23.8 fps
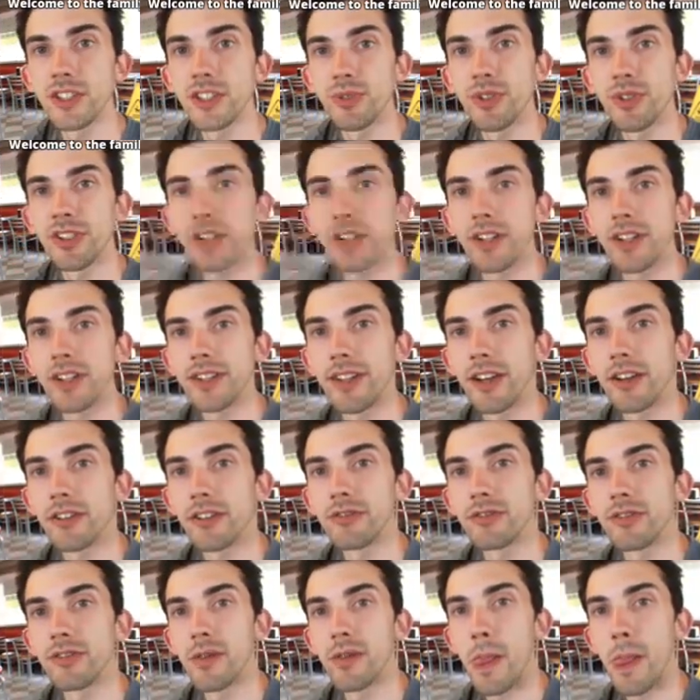Should we turn it
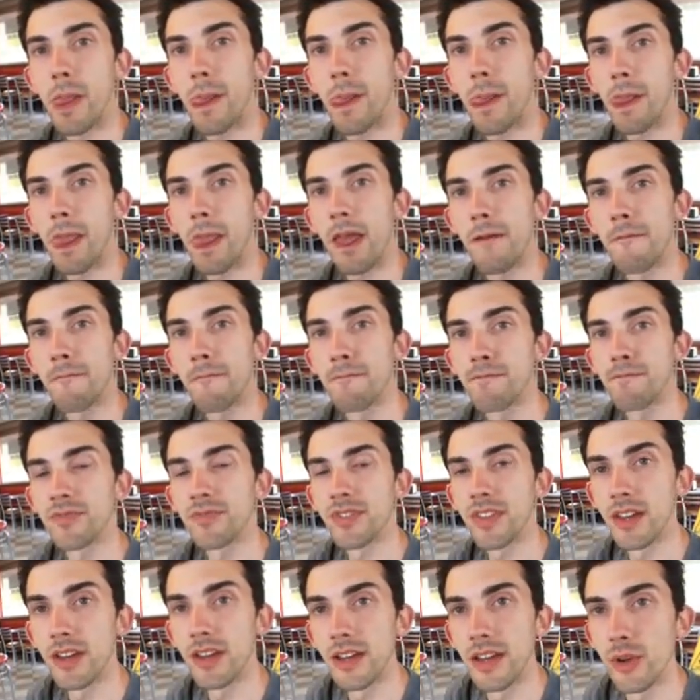down?
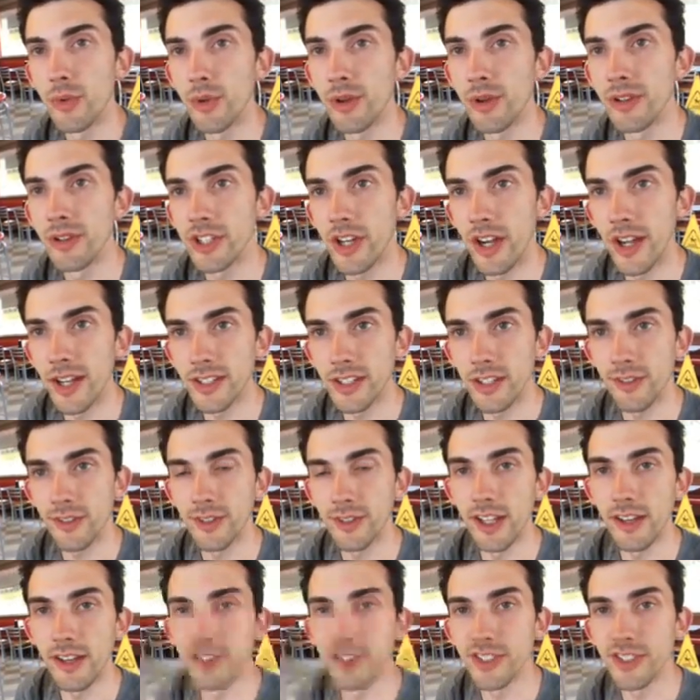We were trying
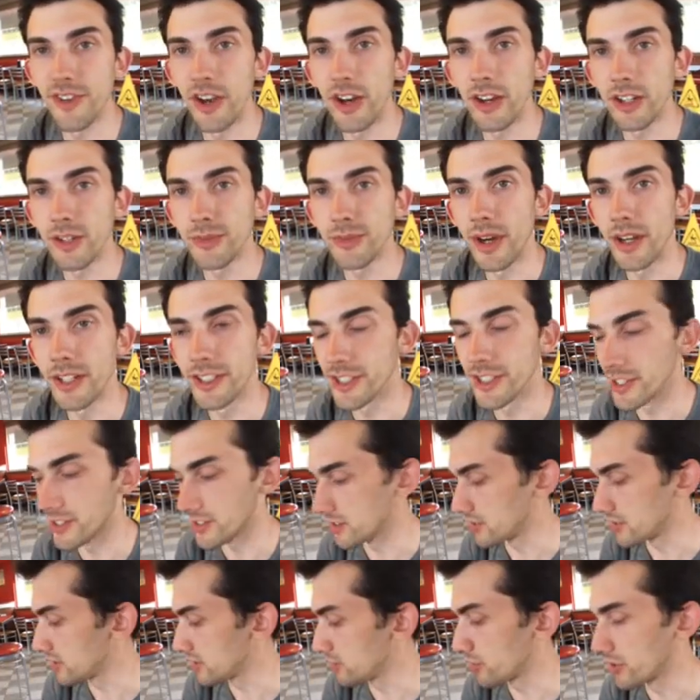different levels of Automod
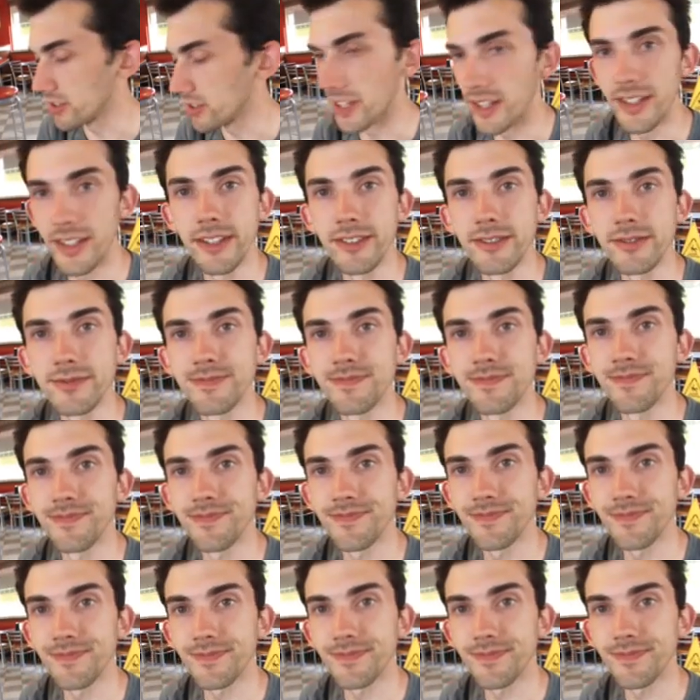just to see what they did.
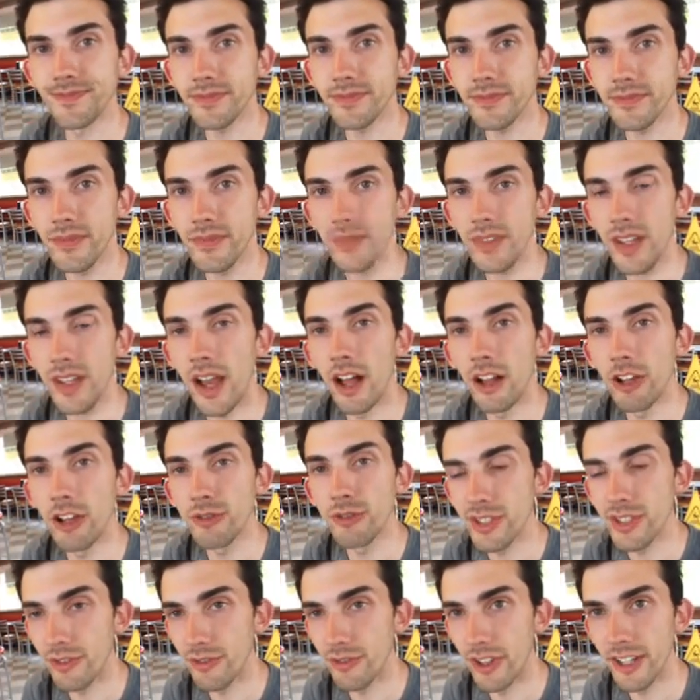How
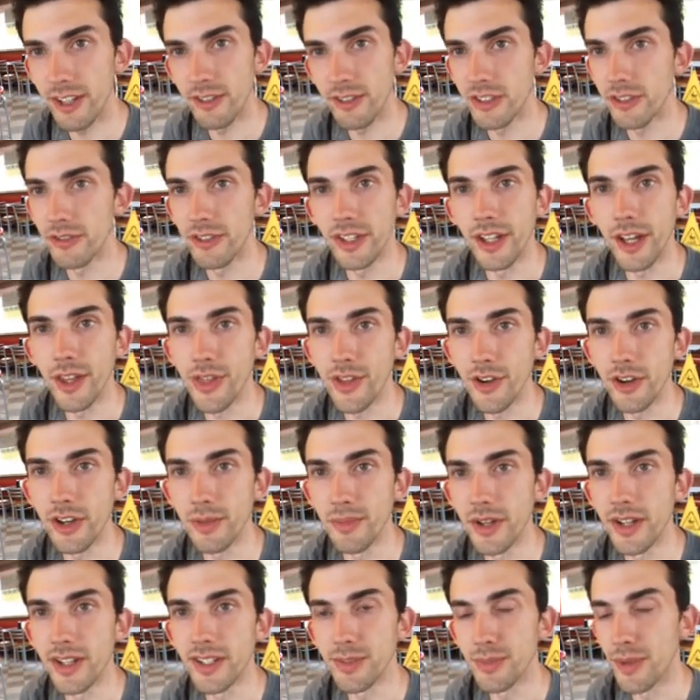long was the flight? It was only like
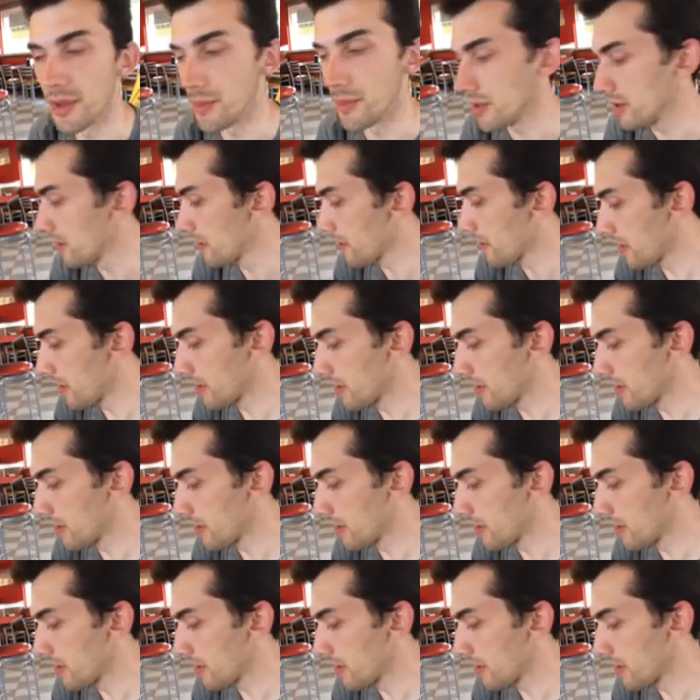30 minutes, maybe.